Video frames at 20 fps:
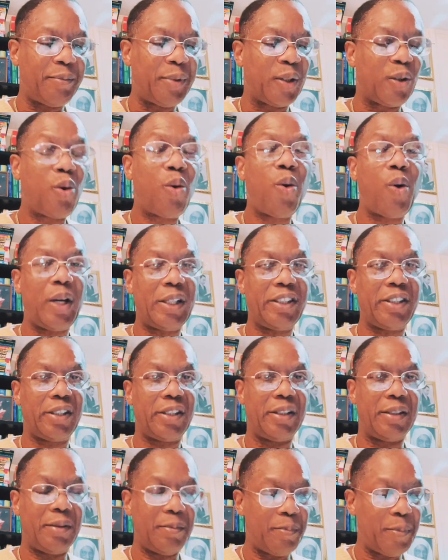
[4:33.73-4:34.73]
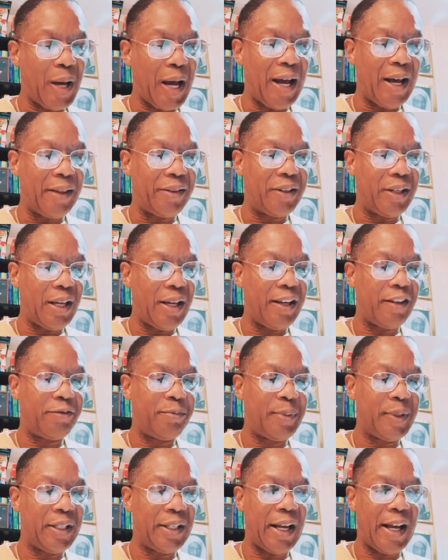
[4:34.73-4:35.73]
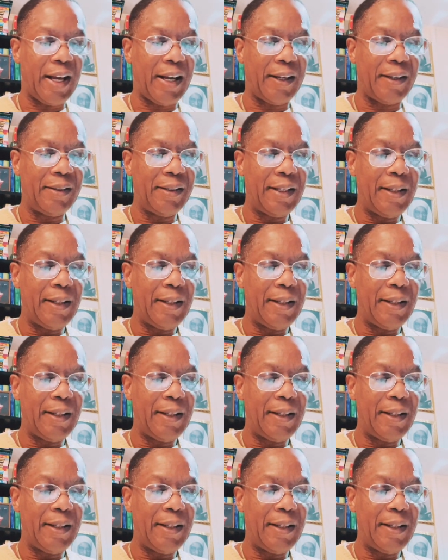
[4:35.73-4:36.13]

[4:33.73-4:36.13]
been questioned by the FBI.